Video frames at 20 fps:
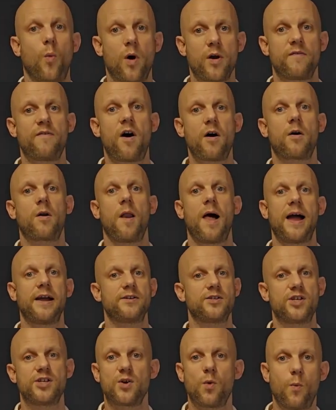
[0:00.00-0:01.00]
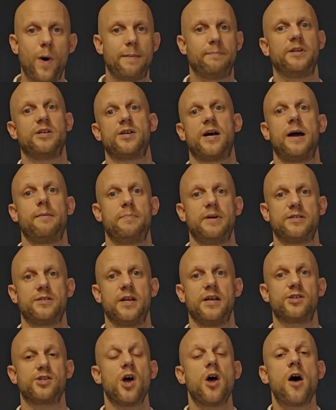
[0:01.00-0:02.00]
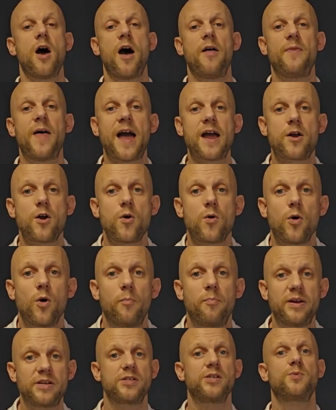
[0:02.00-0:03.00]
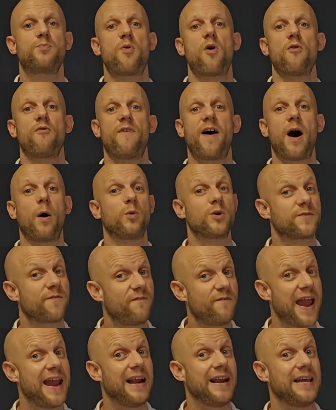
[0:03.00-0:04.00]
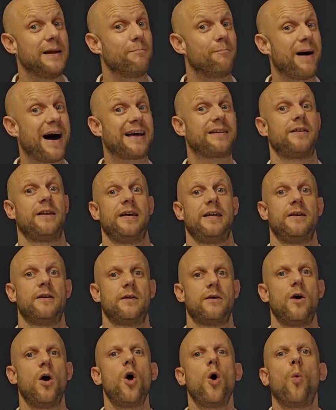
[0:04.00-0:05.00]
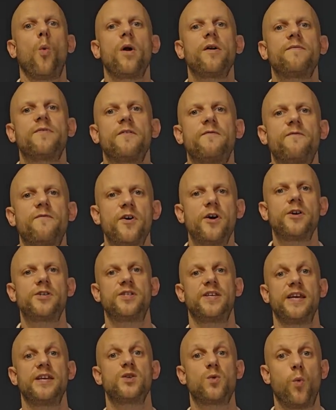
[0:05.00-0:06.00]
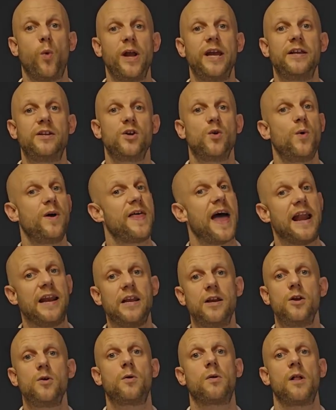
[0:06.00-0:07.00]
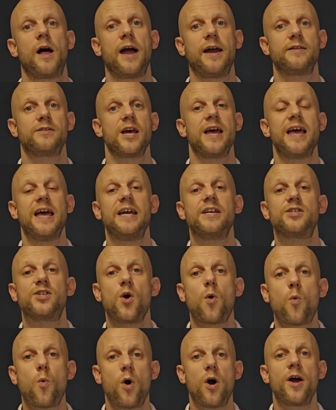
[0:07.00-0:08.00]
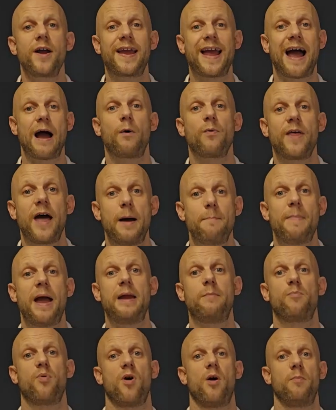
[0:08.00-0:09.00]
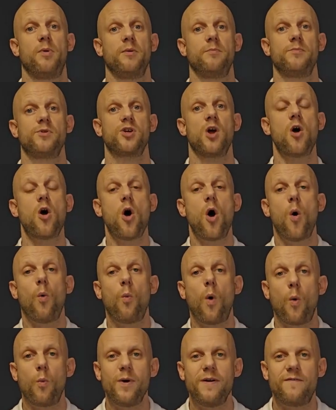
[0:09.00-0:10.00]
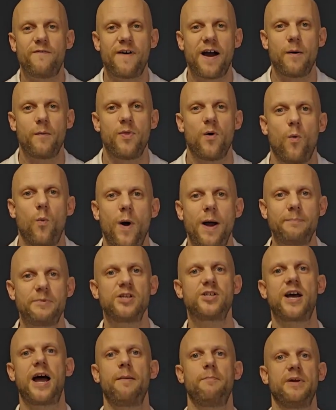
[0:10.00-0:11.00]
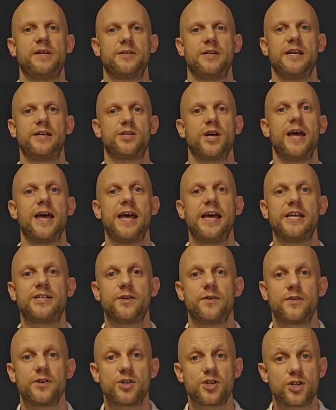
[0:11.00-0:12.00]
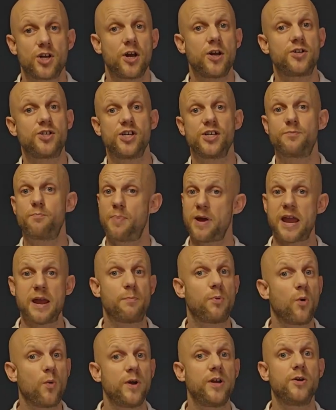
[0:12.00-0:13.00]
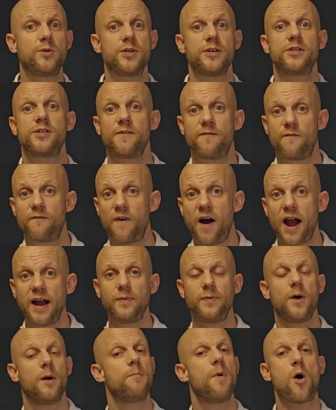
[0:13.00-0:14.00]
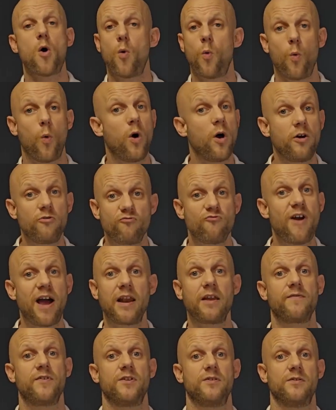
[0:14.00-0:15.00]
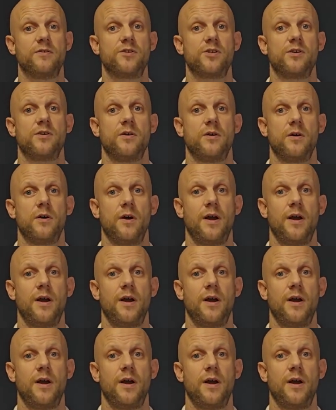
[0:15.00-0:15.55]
One of our clients is a web design business, and their Google Business Profile was failing badly. One of the first things we do with any new client is to work out their main problems. And what we found with the web design business is that the searches people were using to find them weren't relevant.